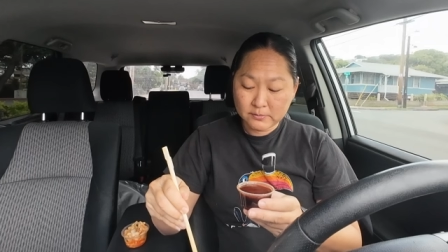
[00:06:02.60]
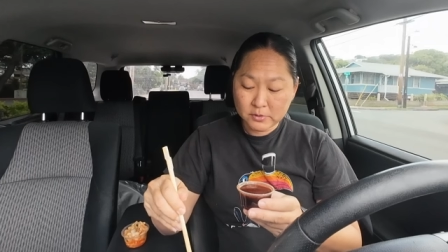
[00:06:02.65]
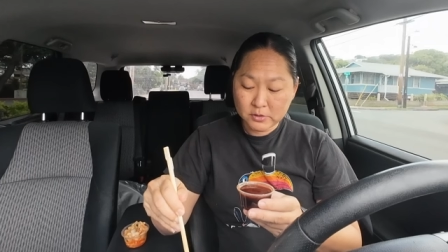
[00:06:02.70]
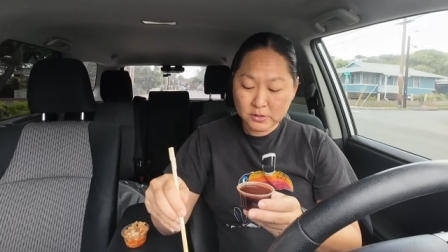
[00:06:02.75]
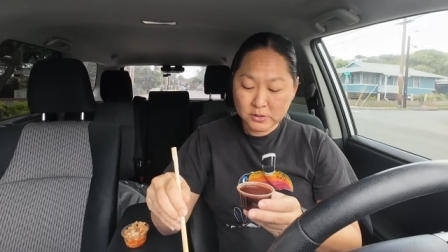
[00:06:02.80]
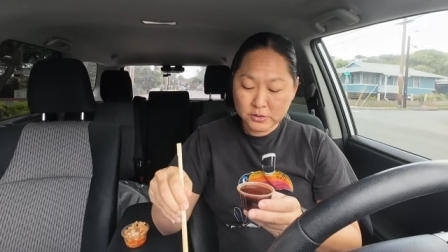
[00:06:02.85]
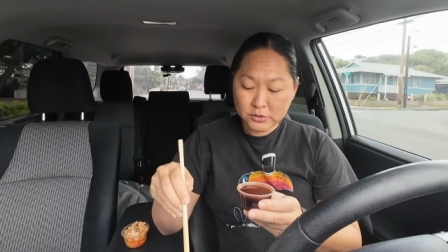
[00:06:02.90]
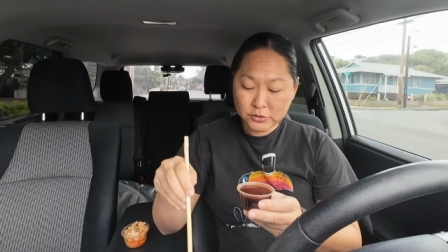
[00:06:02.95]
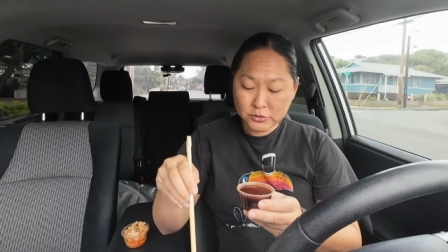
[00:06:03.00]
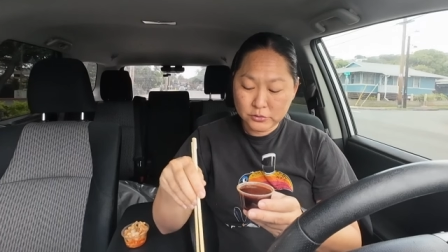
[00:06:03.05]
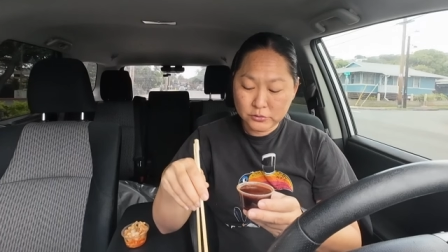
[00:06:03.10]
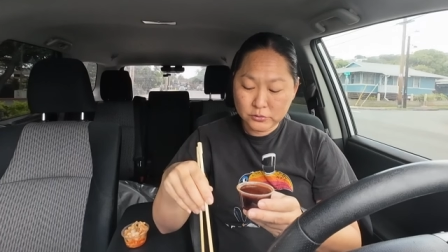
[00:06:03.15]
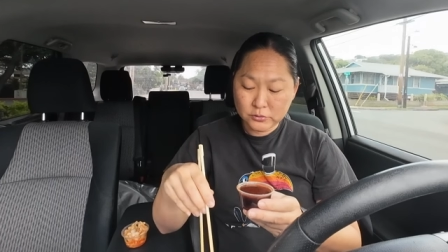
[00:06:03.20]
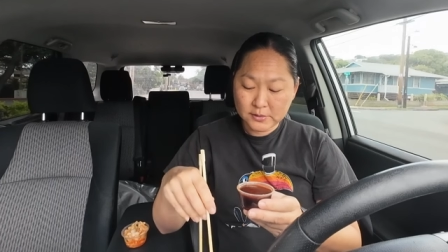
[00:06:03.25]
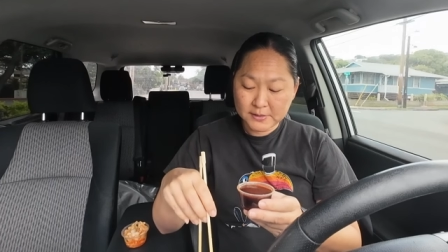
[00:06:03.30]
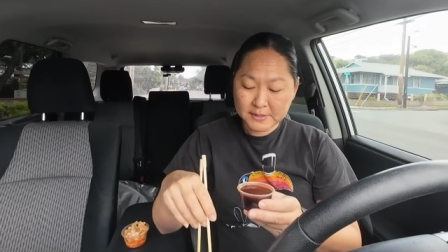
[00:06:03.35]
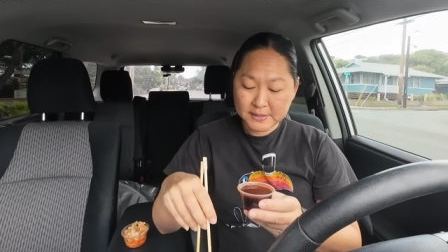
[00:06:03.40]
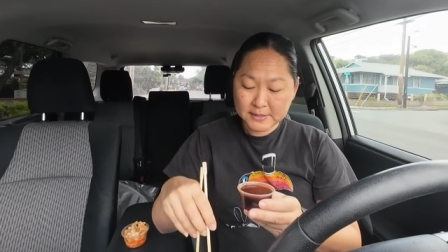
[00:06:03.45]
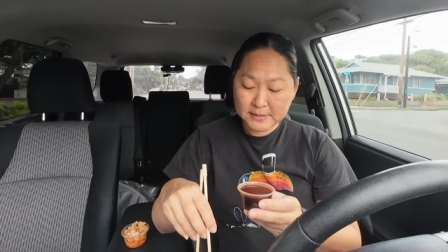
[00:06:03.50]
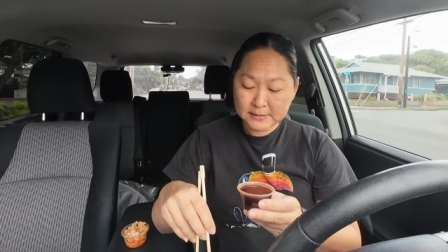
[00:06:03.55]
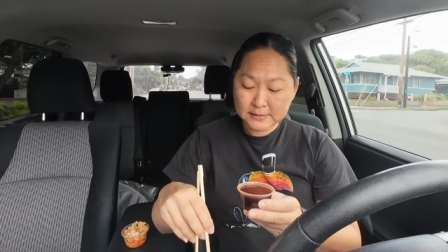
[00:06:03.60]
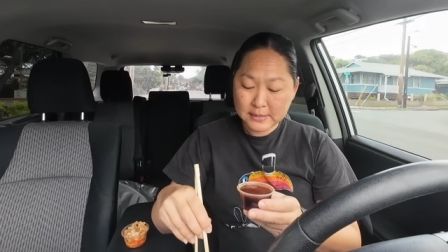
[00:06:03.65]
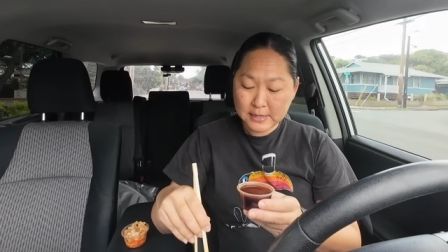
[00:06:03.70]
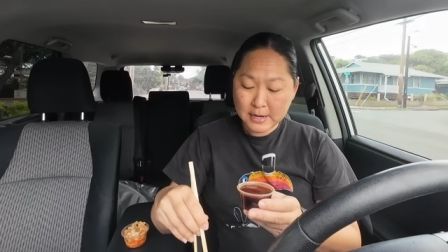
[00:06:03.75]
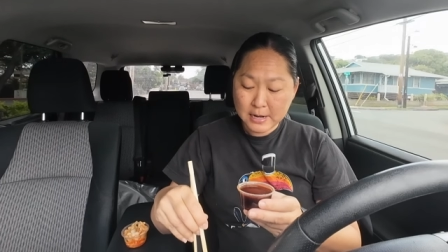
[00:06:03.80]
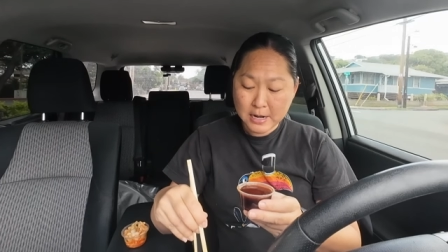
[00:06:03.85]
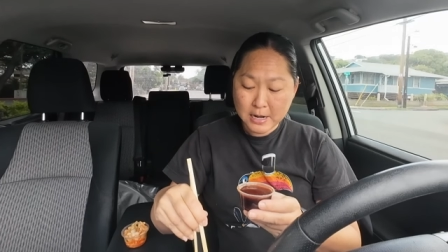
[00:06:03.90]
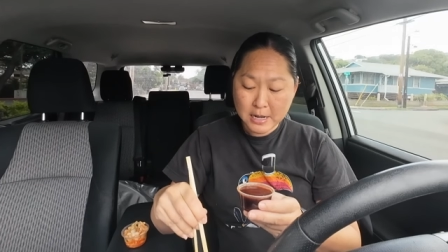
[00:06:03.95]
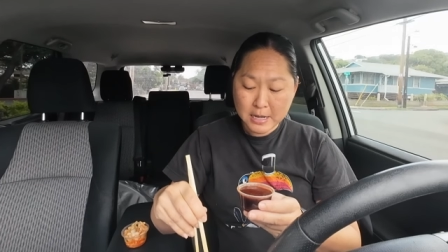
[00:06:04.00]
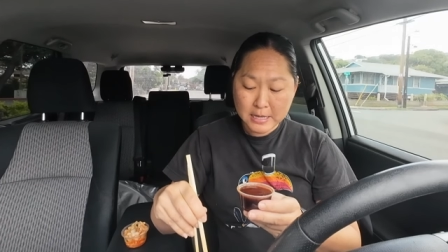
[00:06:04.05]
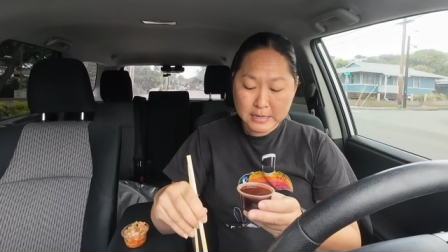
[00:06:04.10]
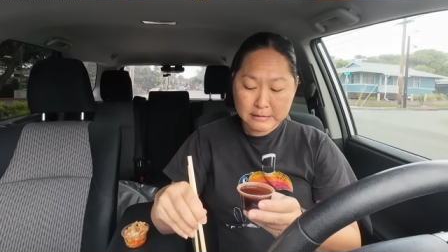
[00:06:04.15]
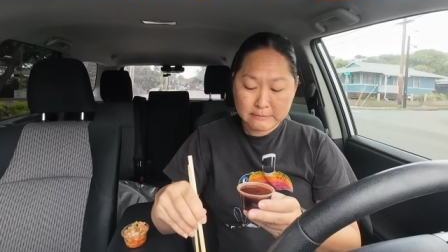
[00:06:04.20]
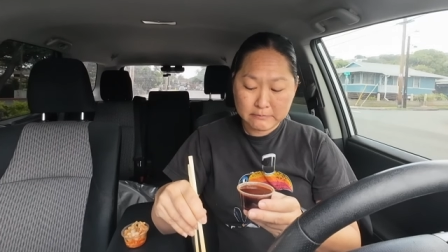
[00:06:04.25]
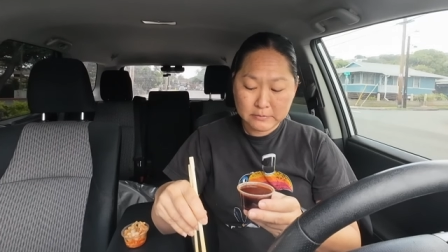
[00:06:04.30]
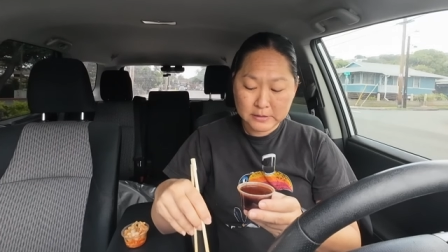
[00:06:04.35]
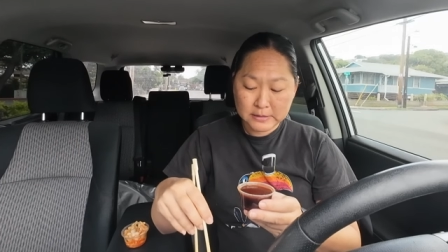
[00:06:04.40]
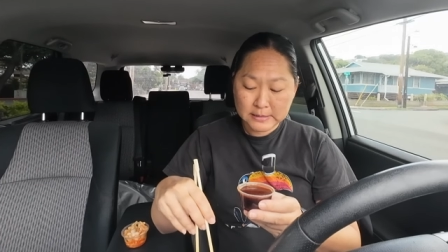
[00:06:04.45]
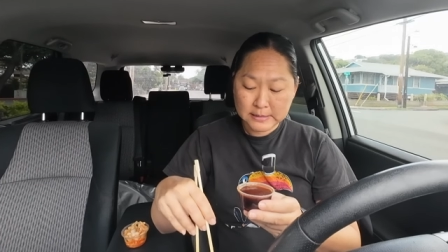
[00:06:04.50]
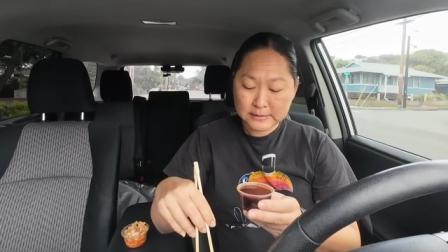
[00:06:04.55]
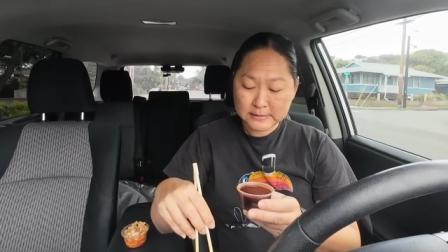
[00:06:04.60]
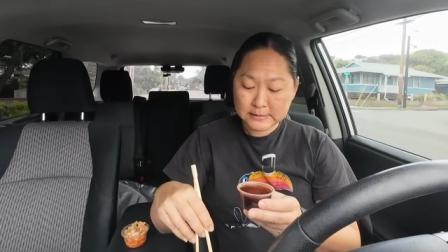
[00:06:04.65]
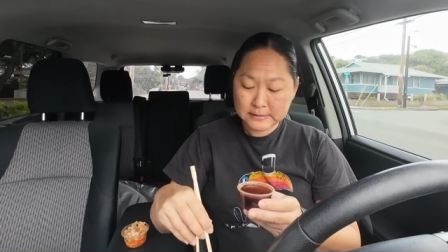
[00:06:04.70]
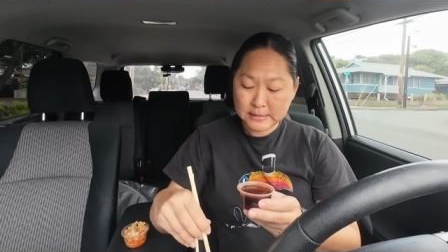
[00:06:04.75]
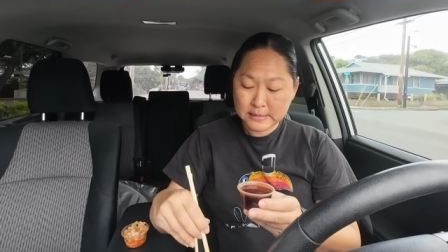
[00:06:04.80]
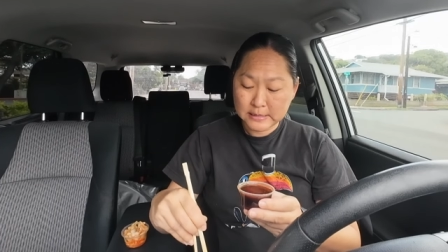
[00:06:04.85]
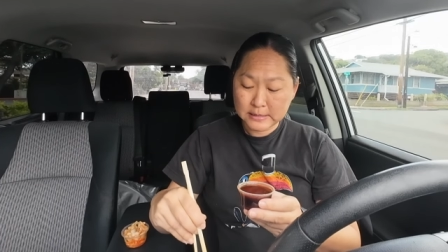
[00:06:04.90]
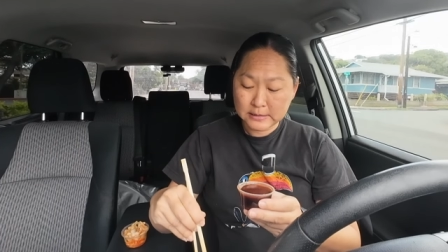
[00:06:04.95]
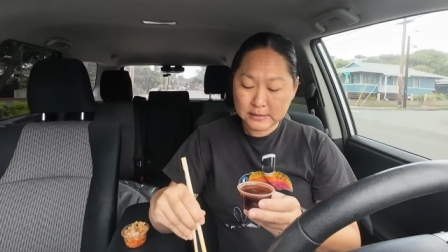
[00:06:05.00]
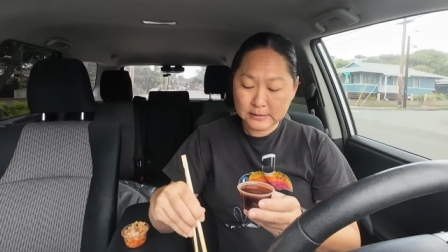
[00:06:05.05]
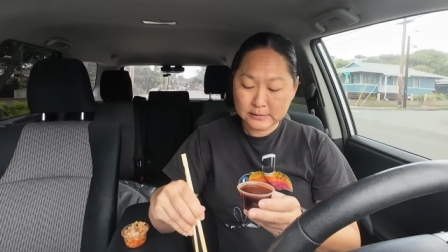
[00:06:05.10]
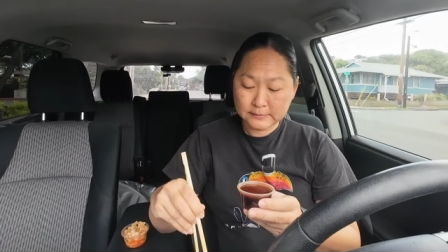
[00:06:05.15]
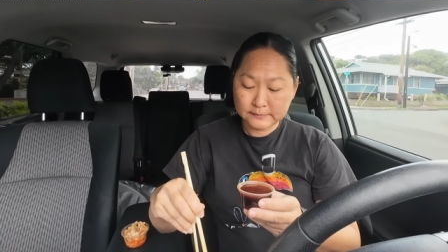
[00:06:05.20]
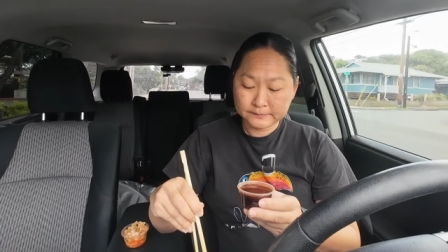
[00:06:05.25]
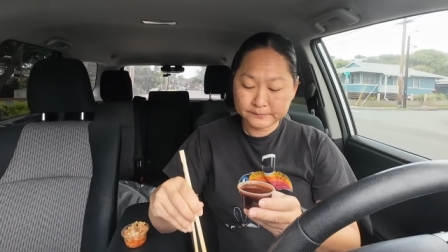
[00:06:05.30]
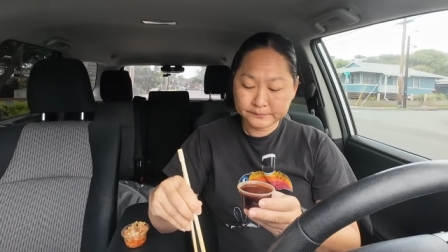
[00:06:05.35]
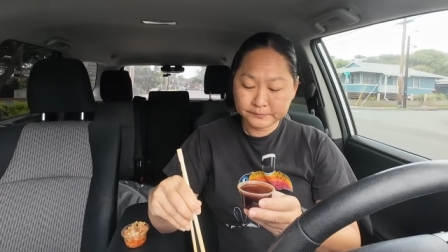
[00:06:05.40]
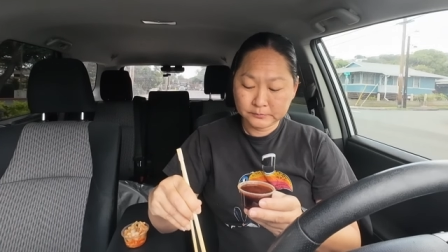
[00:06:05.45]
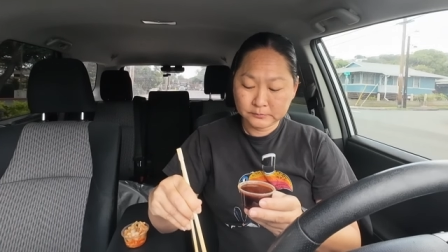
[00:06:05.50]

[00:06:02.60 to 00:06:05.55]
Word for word: I'm going to do is I'm guessing